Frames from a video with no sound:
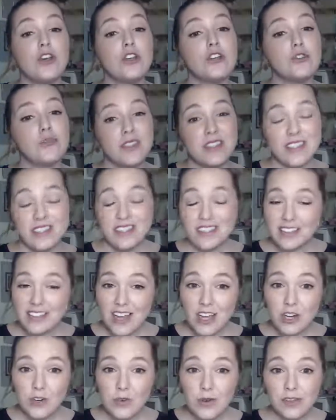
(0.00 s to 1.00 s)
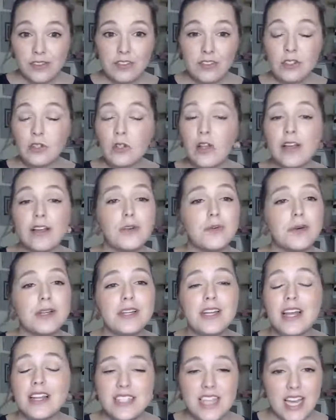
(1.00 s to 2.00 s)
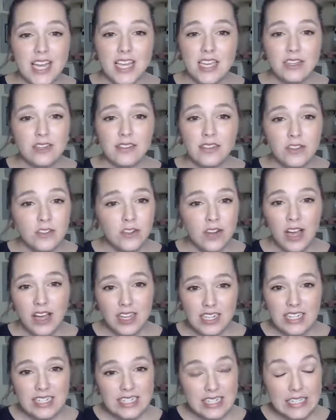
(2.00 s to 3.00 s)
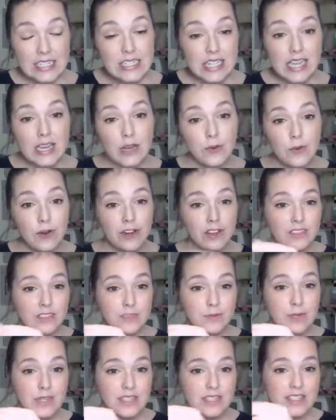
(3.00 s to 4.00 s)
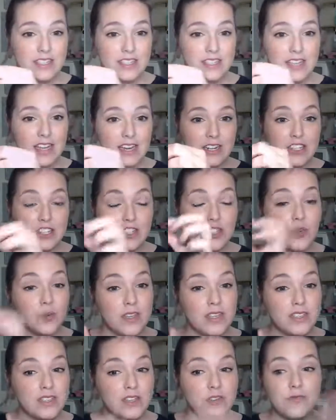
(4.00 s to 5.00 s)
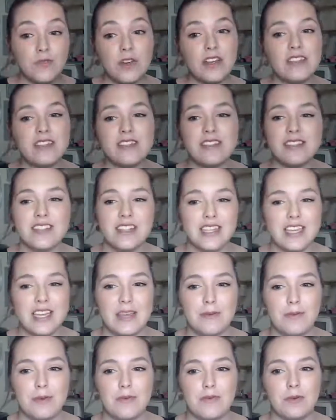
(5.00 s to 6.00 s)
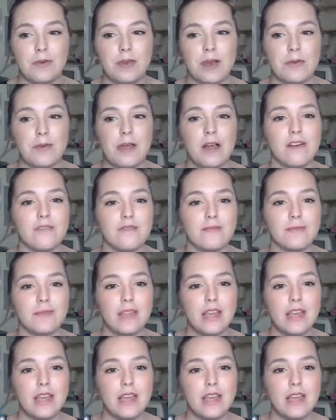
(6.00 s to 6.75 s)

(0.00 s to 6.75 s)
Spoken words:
So it's snug around their little ankle, but not tight. They're not going to dislike wearing these because this is not going to squeeze their foot. It's just going to keep them from coming off.